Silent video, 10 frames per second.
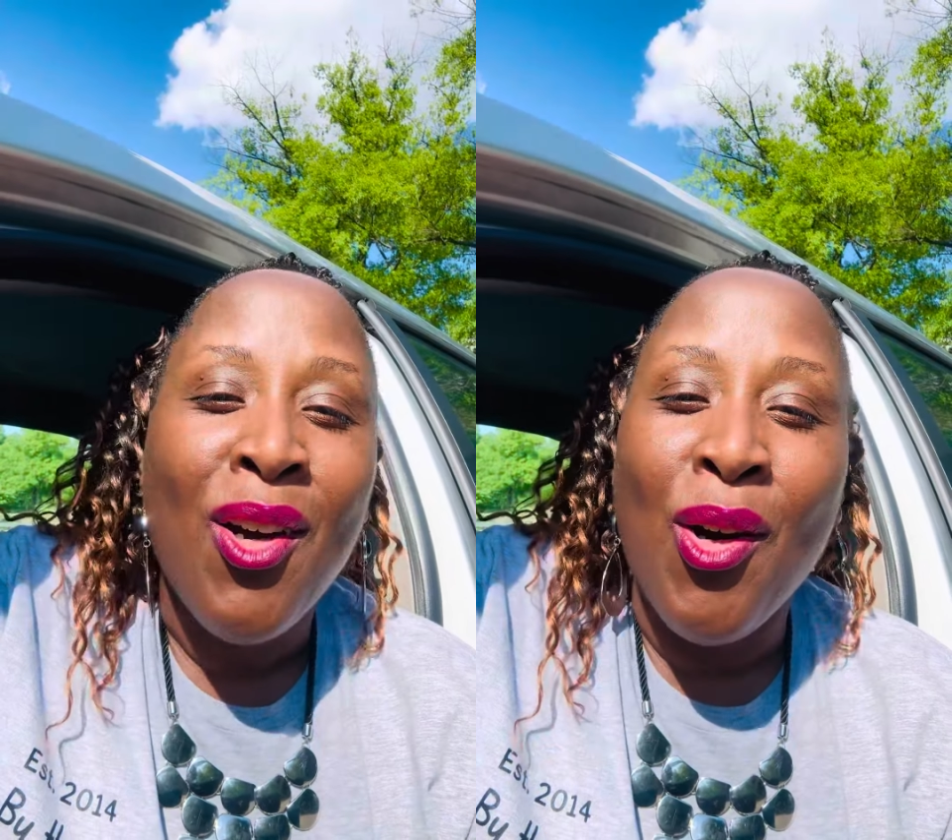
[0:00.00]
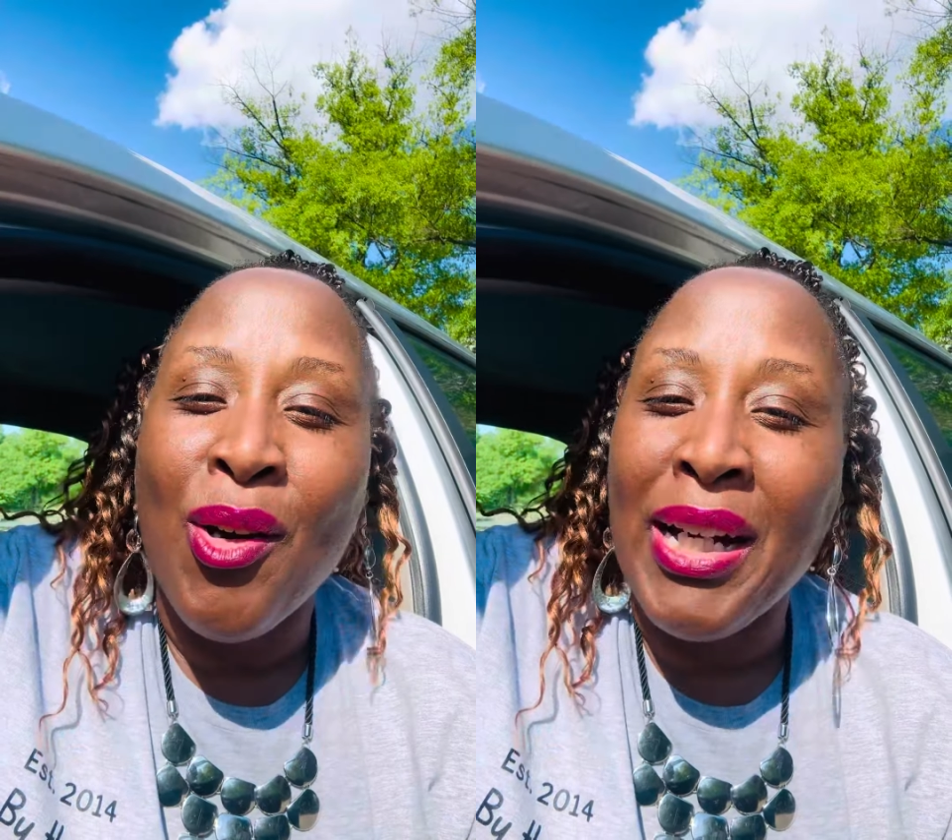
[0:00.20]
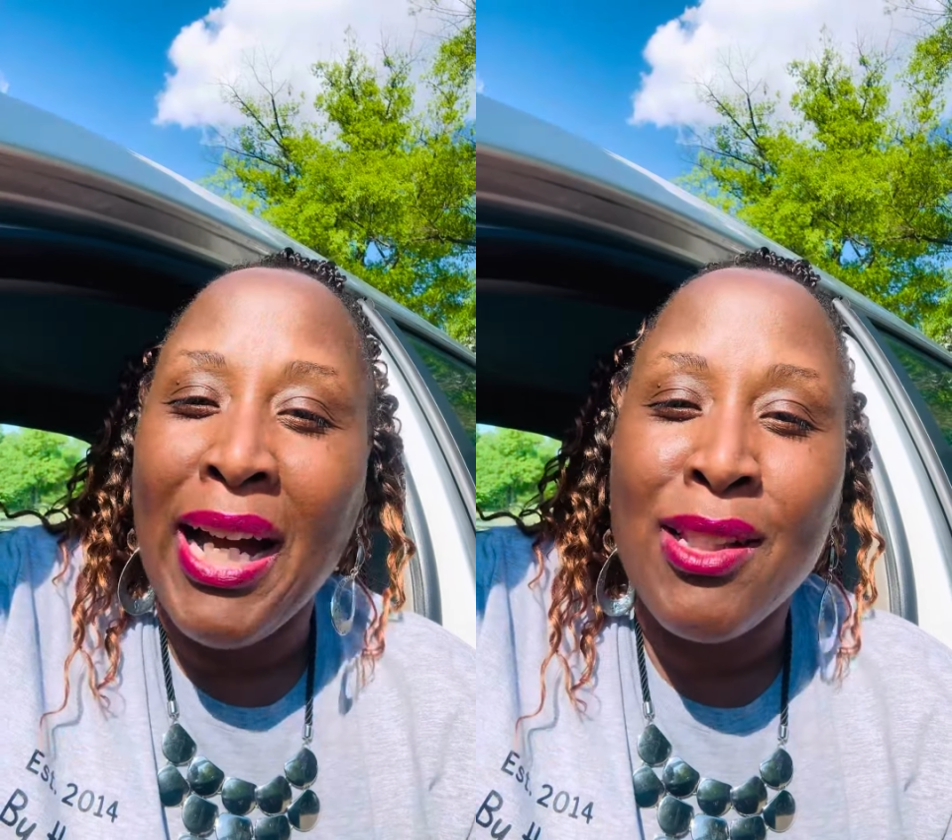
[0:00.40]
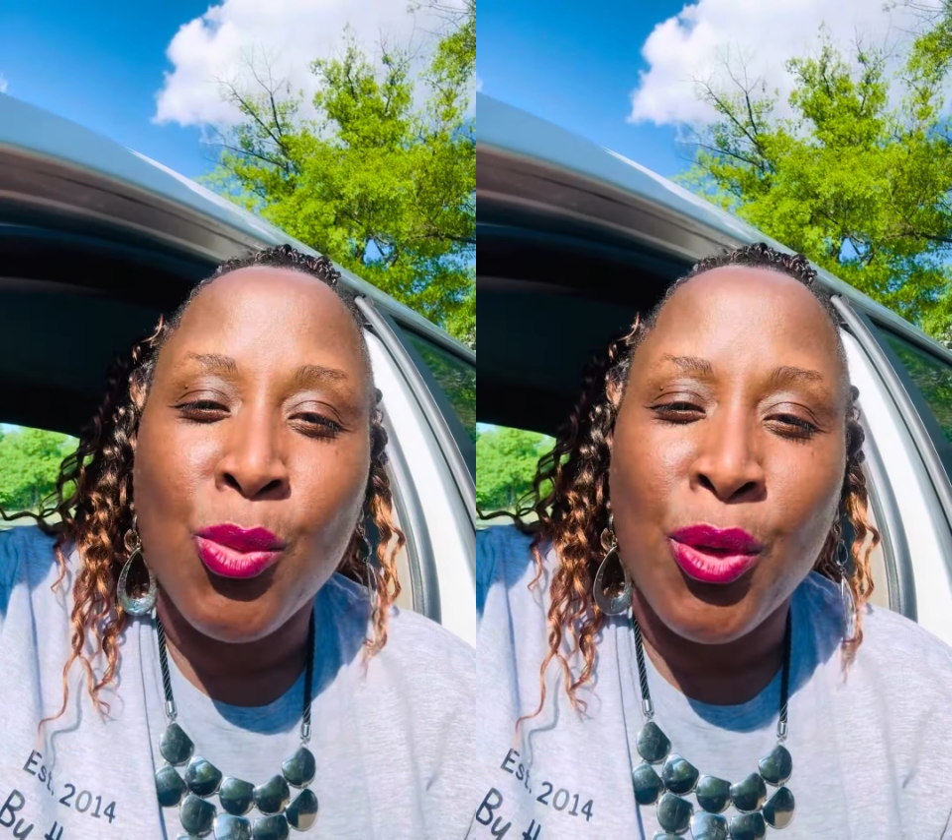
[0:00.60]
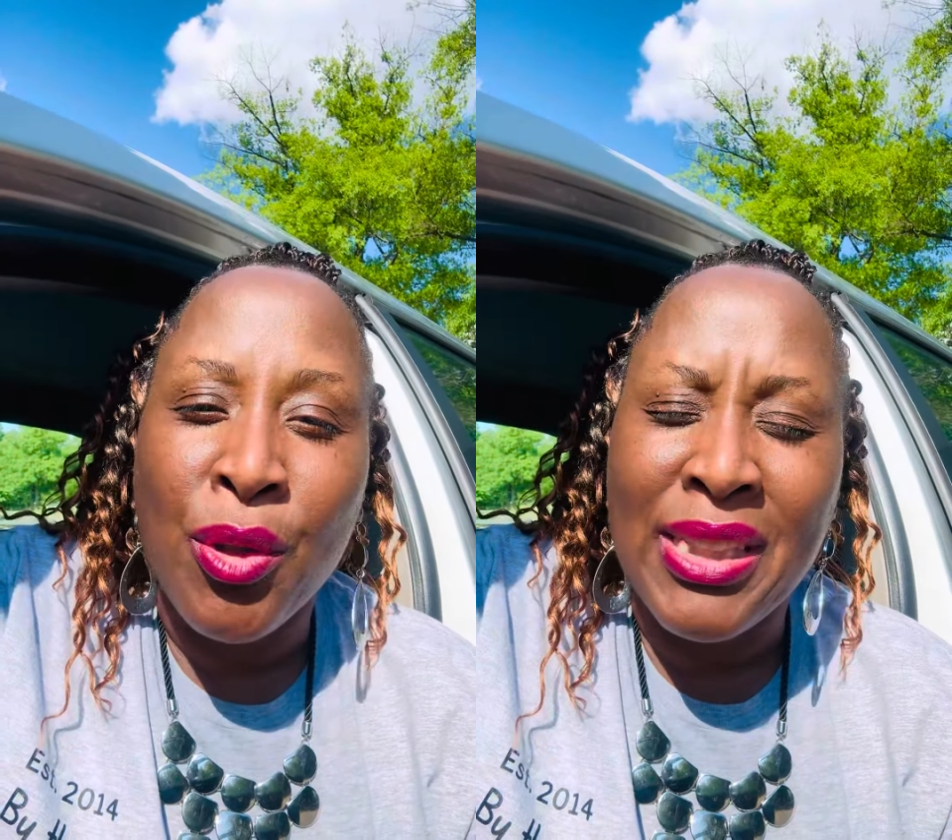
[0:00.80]
are God's
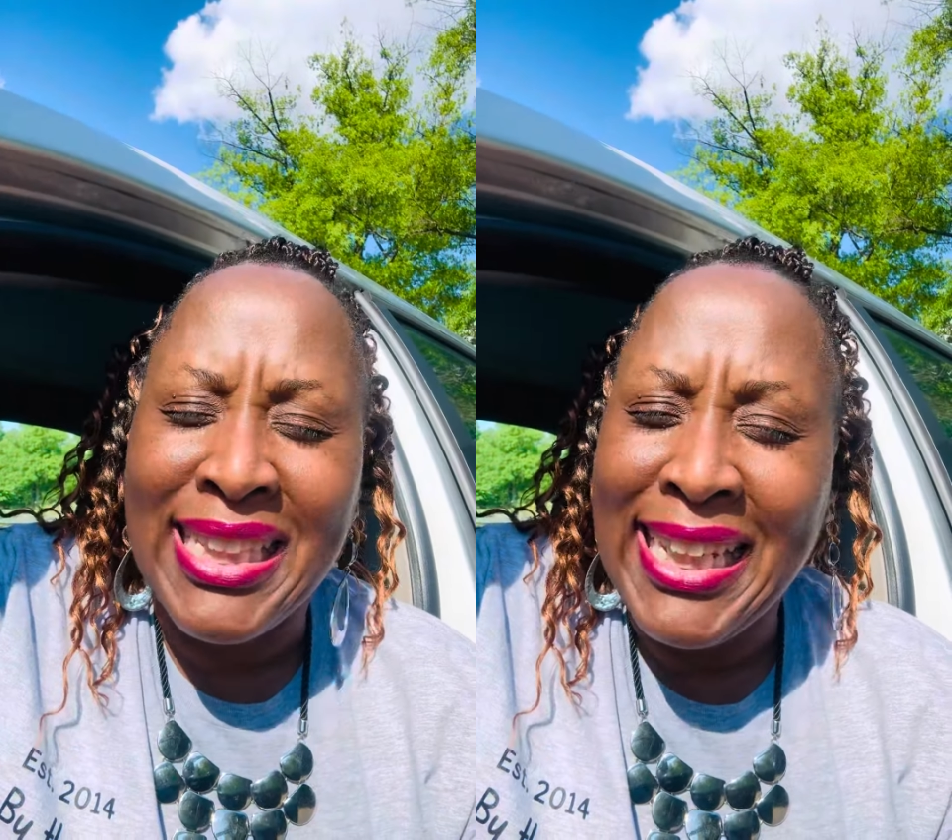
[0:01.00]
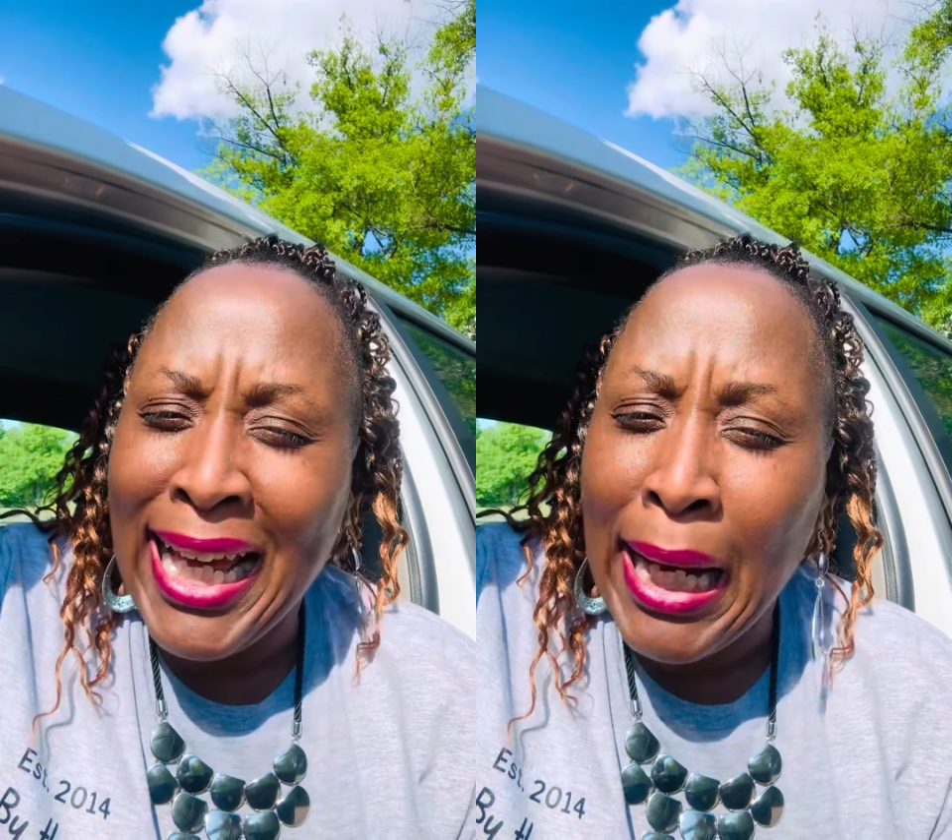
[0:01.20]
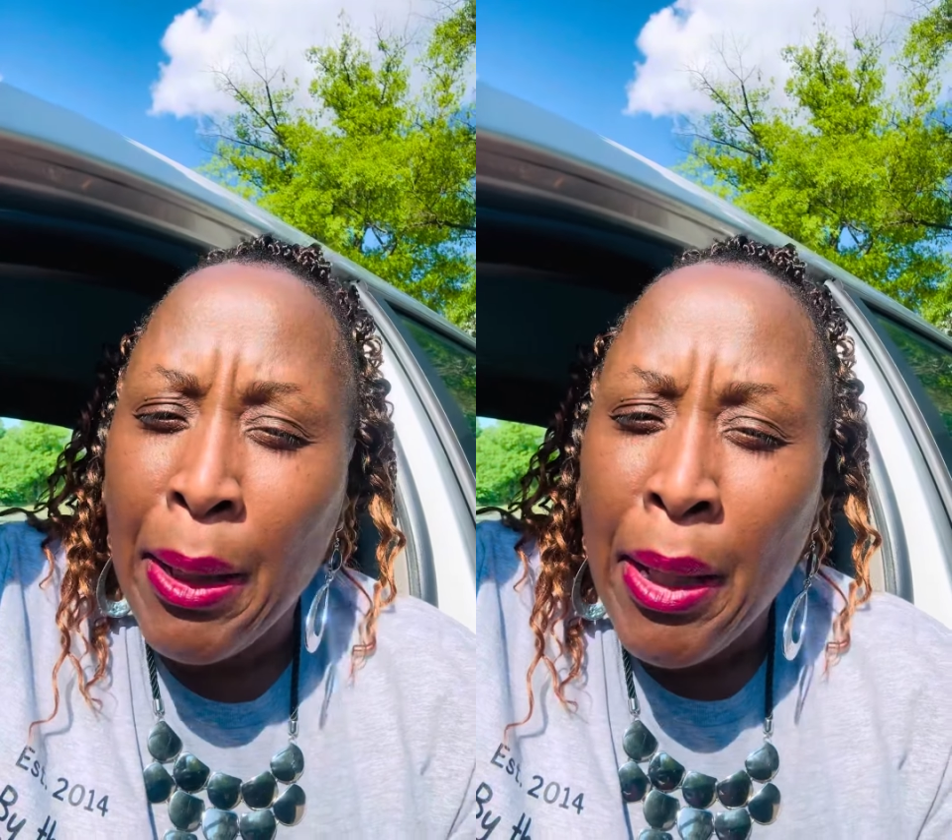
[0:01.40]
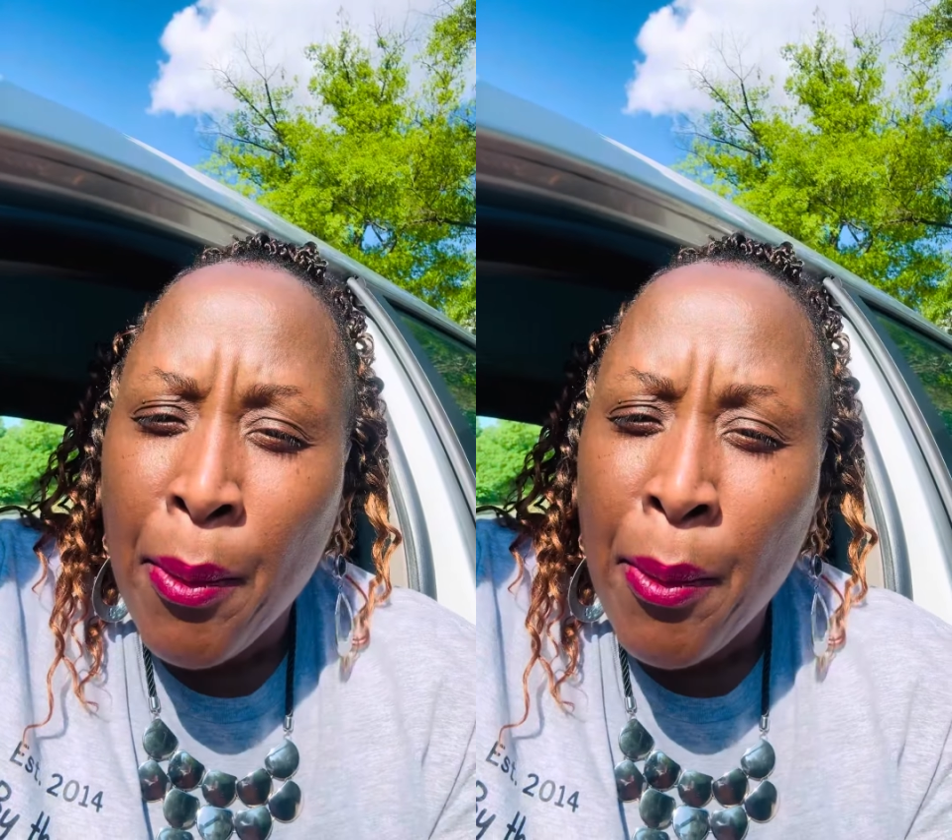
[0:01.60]
works, and I